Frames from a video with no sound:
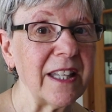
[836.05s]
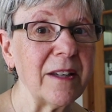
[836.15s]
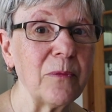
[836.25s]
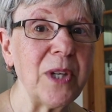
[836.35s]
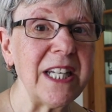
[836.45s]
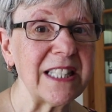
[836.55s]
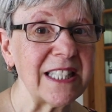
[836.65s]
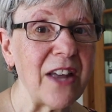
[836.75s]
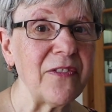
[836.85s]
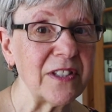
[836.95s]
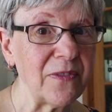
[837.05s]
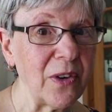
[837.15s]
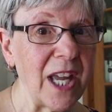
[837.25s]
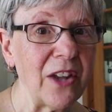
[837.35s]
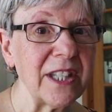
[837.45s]
The weed itself is
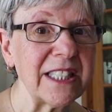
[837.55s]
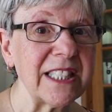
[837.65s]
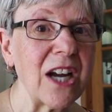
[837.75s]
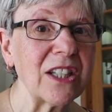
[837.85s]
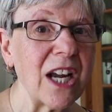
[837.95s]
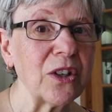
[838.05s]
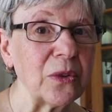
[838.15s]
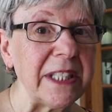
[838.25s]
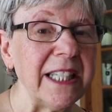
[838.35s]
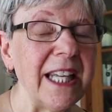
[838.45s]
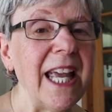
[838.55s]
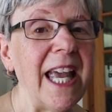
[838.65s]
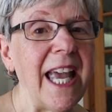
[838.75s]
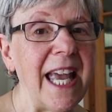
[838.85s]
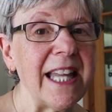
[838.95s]
very healthy. It's a dark, dark green,
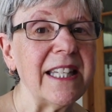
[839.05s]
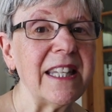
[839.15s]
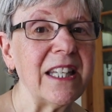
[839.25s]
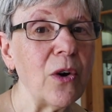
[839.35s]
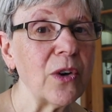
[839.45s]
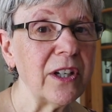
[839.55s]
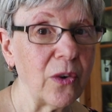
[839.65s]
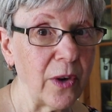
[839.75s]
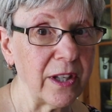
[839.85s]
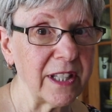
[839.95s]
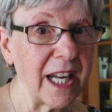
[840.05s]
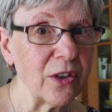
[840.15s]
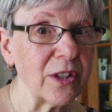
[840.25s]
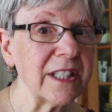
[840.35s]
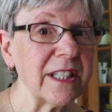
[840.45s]
and the coconut oil that I
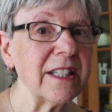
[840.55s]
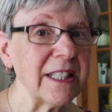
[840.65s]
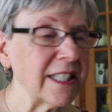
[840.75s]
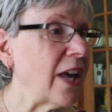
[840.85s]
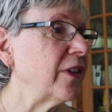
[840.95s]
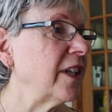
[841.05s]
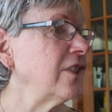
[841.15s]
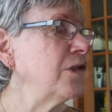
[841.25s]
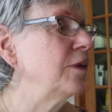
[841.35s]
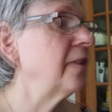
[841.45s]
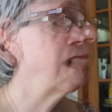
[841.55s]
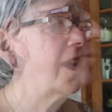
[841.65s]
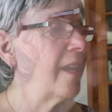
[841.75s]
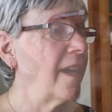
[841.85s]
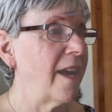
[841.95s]
cooked it in is healthy too.
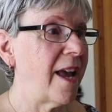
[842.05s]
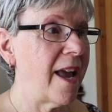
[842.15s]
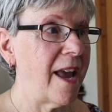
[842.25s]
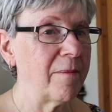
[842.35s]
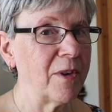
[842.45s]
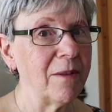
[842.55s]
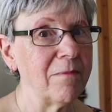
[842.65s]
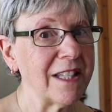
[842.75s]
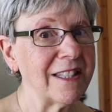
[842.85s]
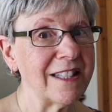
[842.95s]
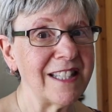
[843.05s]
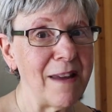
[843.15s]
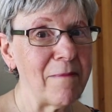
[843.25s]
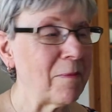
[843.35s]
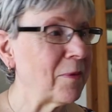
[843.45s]
I'm gonna mess this
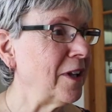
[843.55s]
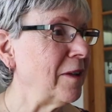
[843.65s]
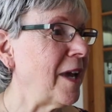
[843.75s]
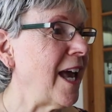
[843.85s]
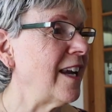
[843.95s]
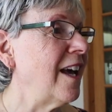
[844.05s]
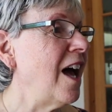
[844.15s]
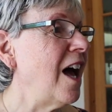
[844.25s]
name up really bad.